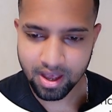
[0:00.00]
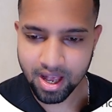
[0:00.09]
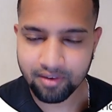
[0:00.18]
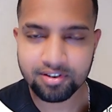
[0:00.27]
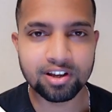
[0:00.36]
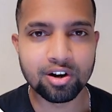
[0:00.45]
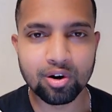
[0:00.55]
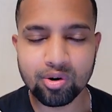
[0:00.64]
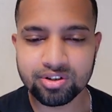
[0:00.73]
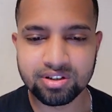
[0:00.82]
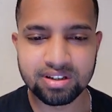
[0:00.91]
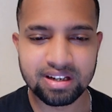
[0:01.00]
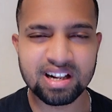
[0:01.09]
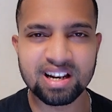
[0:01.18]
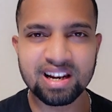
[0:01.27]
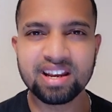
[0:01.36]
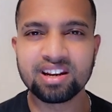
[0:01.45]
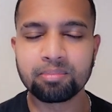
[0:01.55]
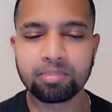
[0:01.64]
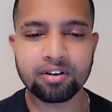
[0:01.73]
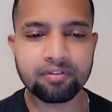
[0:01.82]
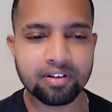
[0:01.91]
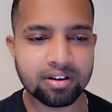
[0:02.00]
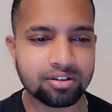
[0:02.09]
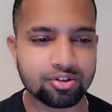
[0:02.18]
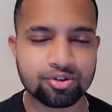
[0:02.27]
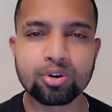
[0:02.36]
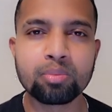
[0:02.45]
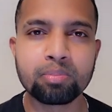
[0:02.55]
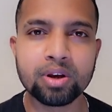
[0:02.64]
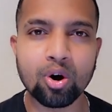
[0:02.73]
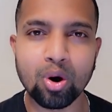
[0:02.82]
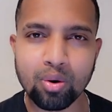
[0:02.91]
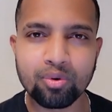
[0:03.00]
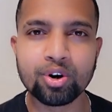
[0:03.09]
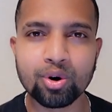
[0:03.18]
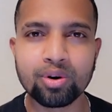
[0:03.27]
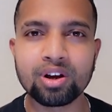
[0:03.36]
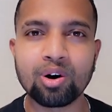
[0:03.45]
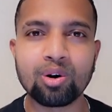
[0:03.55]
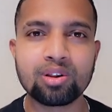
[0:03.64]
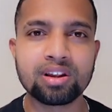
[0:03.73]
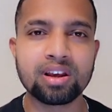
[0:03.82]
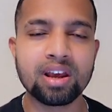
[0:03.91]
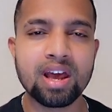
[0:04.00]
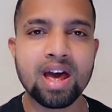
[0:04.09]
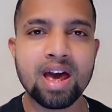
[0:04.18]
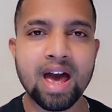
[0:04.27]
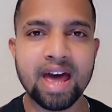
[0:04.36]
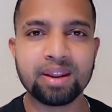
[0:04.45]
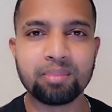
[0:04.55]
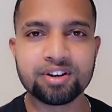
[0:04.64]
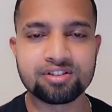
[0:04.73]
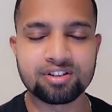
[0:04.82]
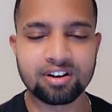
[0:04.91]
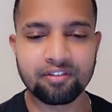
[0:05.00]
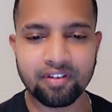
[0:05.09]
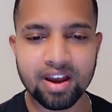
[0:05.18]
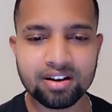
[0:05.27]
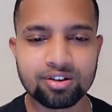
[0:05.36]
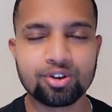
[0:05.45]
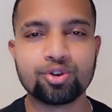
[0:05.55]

Everything looks clean and perfect. You shouldn't be overdoing all the animations and effect.